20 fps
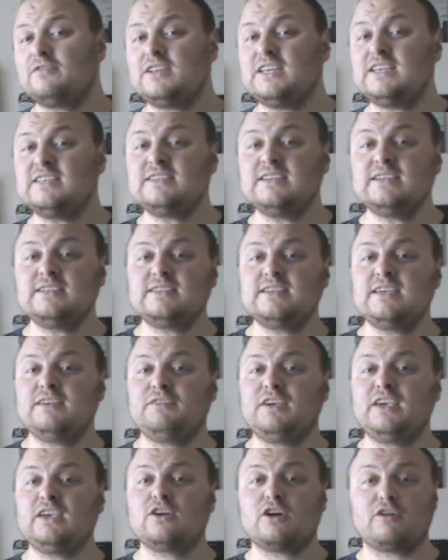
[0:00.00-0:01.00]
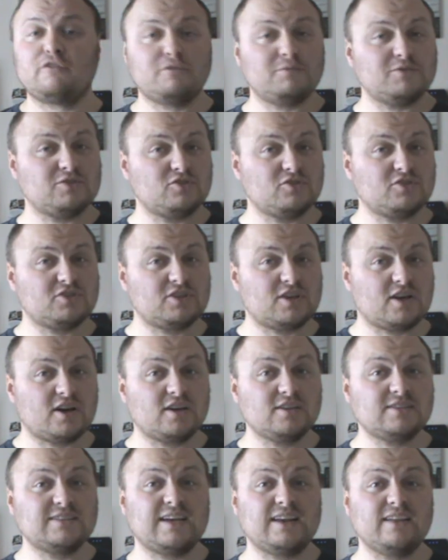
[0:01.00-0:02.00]
of DC TV, Gotham has just
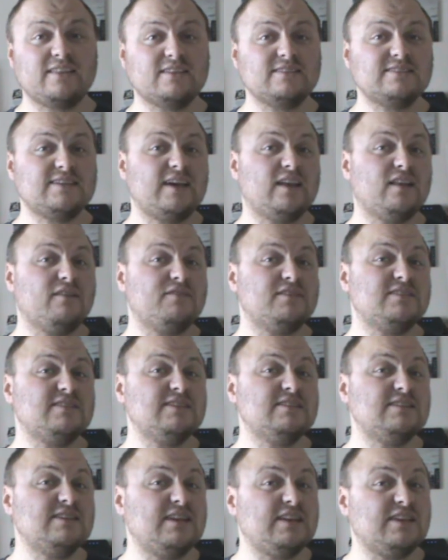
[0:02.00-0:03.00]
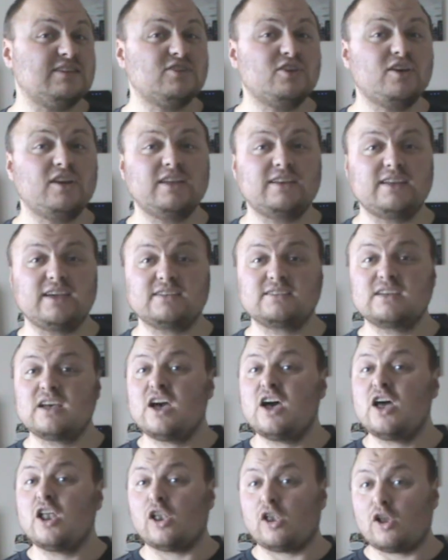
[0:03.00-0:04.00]
started telling the tale of the city in its early days,
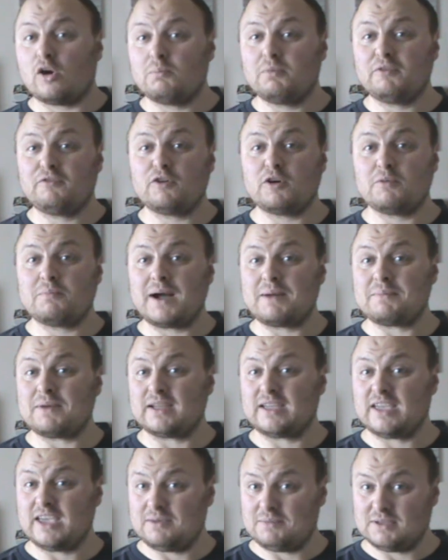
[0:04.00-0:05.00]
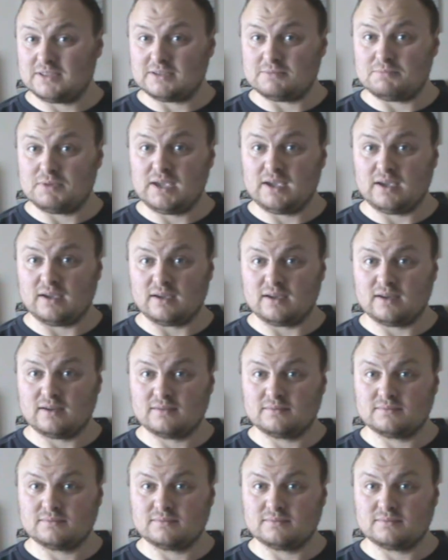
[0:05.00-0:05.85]
long before Batman came into being.